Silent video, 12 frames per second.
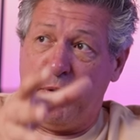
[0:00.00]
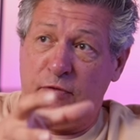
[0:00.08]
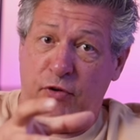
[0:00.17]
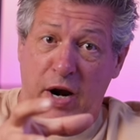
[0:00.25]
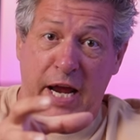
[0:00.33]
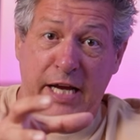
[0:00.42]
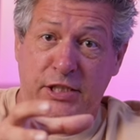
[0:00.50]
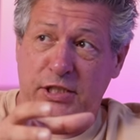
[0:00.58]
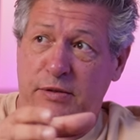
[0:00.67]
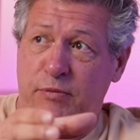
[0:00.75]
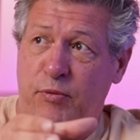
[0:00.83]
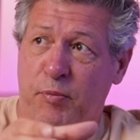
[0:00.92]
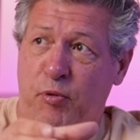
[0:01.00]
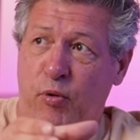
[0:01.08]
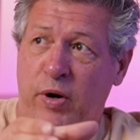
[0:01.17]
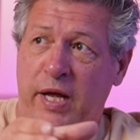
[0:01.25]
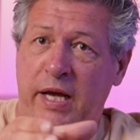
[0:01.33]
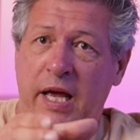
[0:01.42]
But for agent
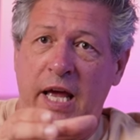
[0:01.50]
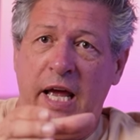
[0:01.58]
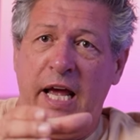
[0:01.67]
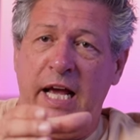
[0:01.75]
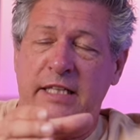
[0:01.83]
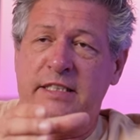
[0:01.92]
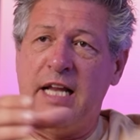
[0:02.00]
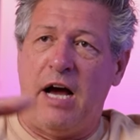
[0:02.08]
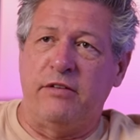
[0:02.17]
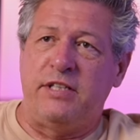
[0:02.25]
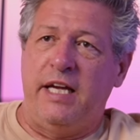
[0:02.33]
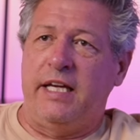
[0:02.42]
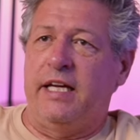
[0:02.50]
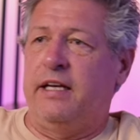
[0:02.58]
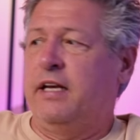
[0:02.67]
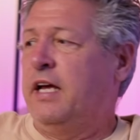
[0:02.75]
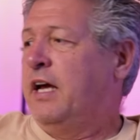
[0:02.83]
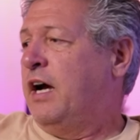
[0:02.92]
reporting, it's now
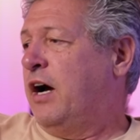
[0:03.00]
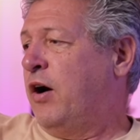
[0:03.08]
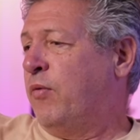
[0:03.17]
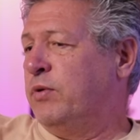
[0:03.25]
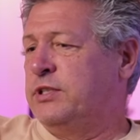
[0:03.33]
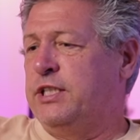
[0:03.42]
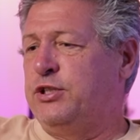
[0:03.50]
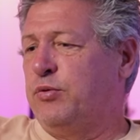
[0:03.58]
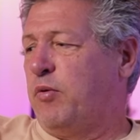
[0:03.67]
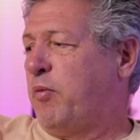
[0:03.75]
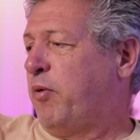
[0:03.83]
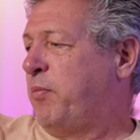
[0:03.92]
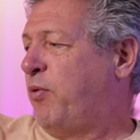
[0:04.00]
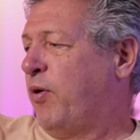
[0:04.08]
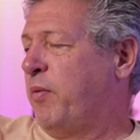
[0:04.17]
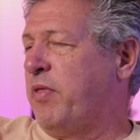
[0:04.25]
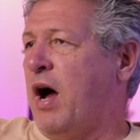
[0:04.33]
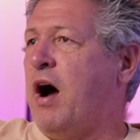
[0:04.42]
taken a residual report
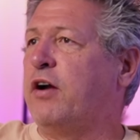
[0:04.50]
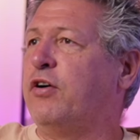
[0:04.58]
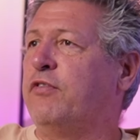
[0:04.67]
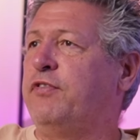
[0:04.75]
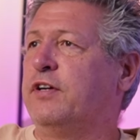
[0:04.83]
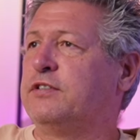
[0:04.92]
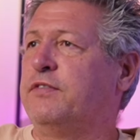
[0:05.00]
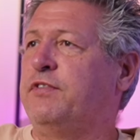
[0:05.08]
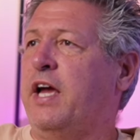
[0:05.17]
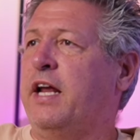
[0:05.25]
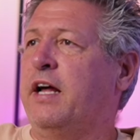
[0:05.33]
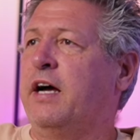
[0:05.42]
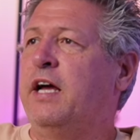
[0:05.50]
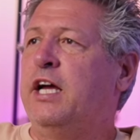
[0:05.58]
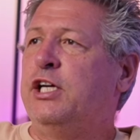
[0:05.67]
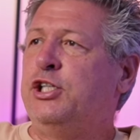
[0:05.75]
with 100 fields of data,